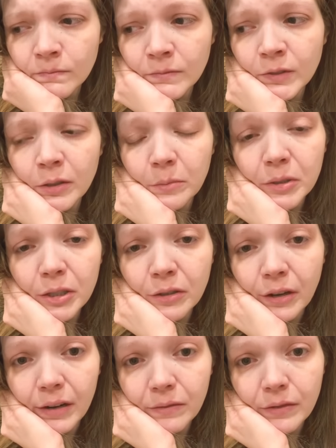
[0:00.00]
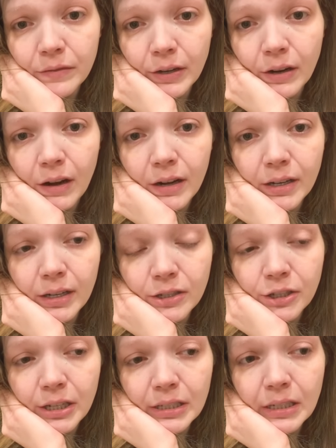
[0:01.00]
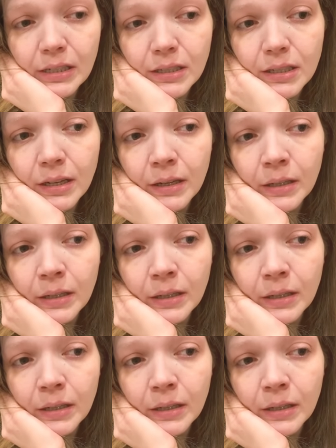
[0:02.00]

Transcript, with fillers: So I'm so grateful for God and Jesus.